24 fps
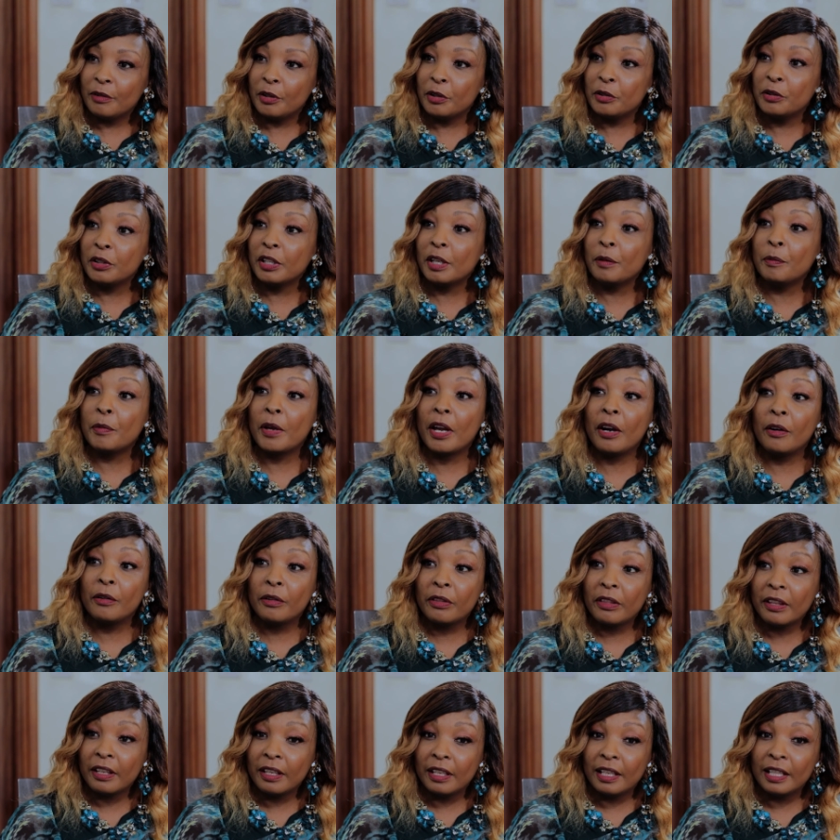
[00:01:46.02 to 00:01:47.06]
for you to keep
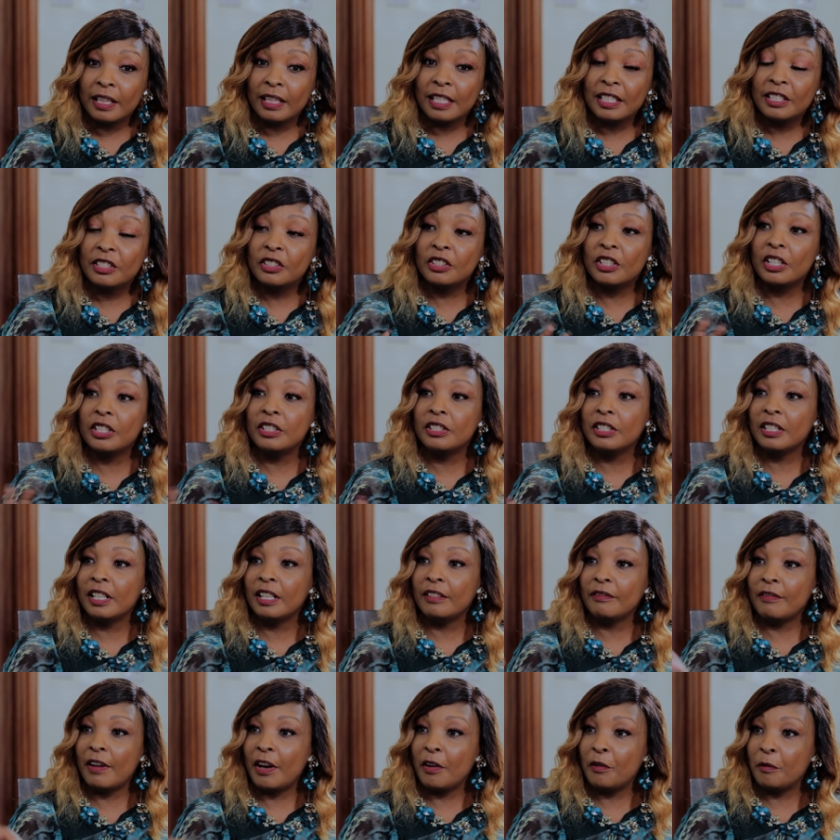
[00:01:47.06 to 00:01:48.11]
healthy in this changing
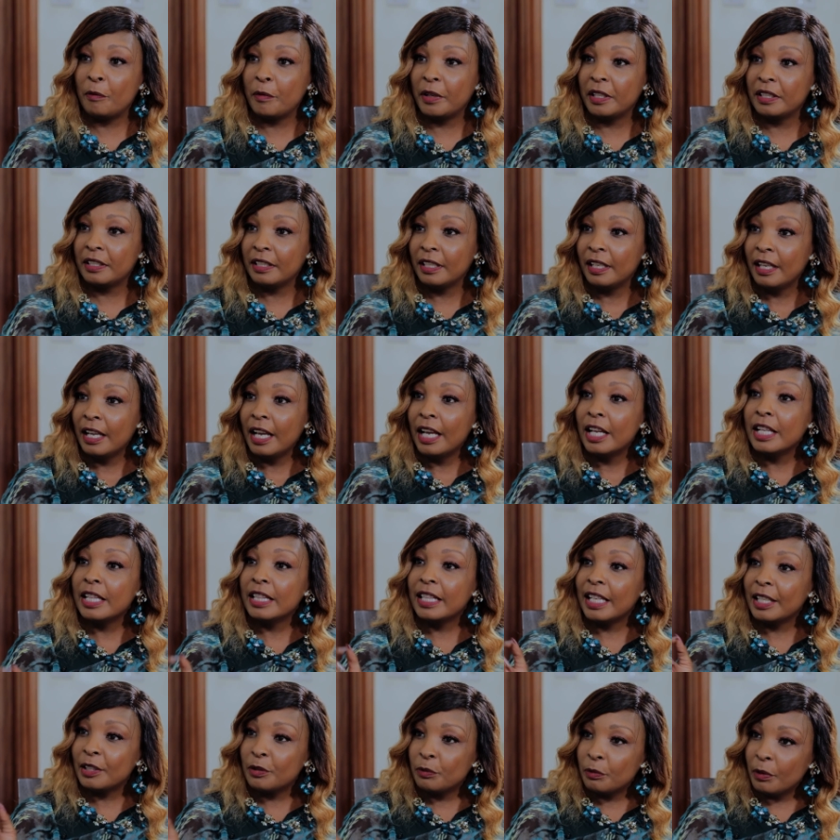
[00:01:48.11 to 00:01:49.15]
environment.
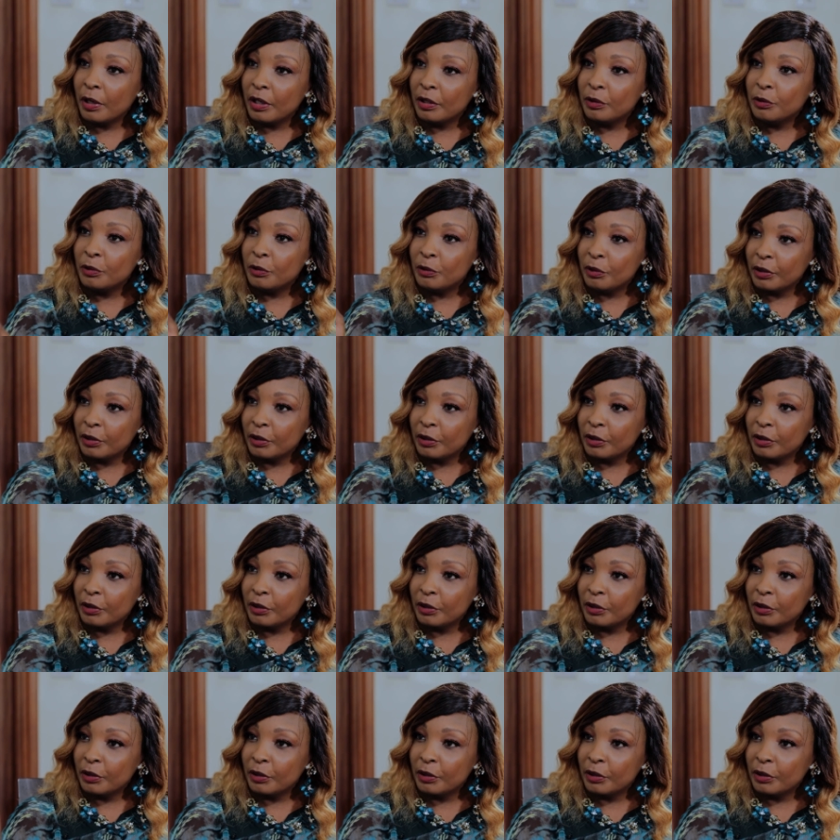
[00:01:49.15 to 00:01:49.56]
That's why you do